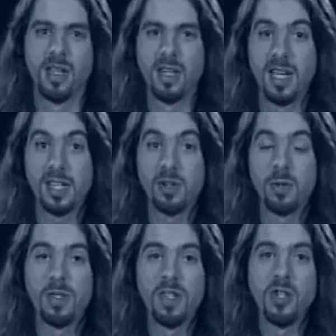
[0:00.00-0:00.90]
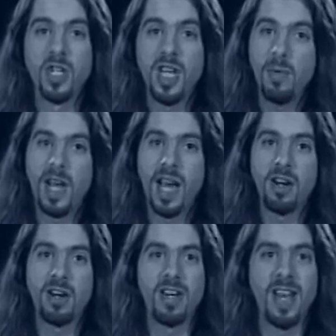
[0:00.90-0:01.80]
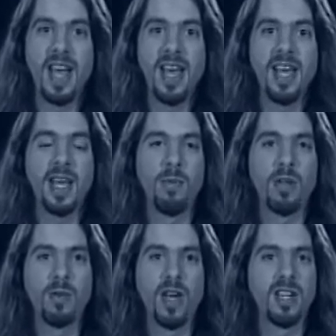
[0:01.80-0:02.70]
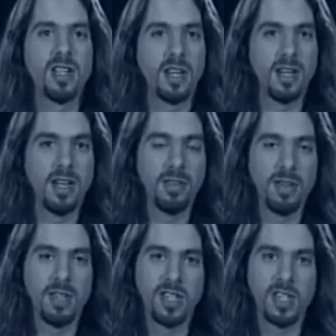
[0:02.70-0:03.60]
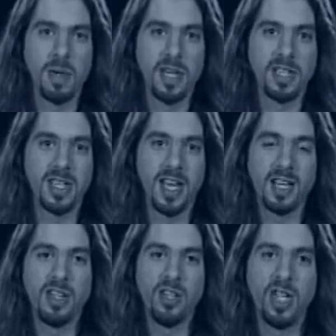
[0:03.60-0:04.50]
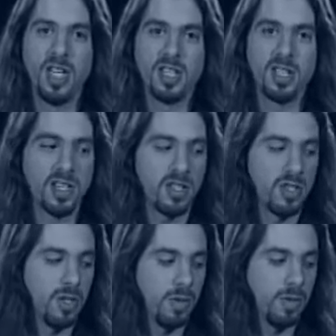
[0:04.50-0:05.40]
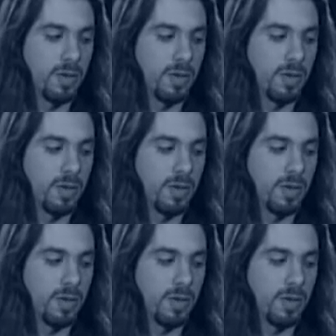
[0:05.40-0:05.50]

Next chord was a G. We added on an A, and we created another suspended second, G sus 2.